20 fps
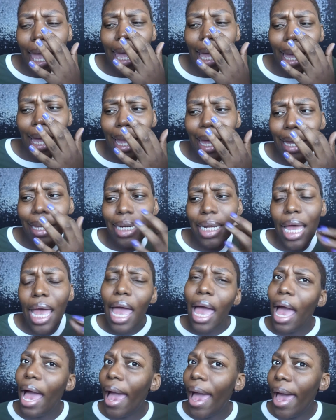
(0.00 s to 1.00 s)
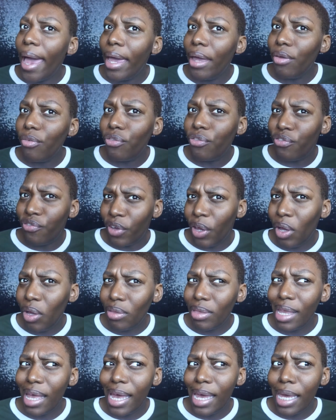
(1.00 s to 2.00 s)
and I
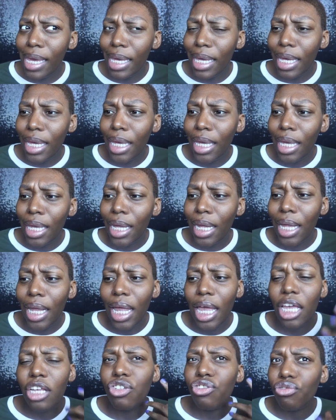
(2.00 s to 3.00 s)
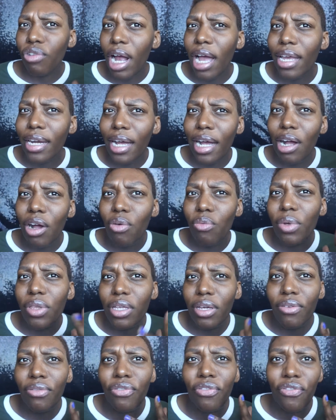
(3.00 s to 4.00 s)
felt like it dried out
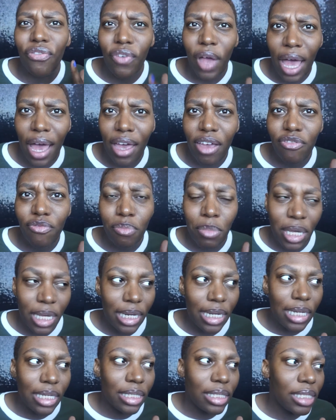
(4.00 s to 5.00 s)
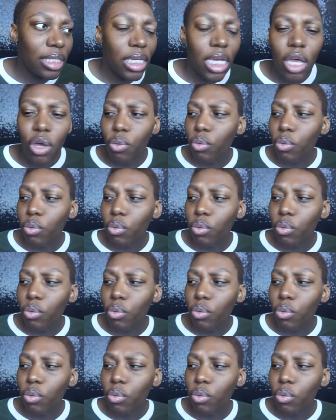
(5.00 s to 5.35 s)
within 5 minutes,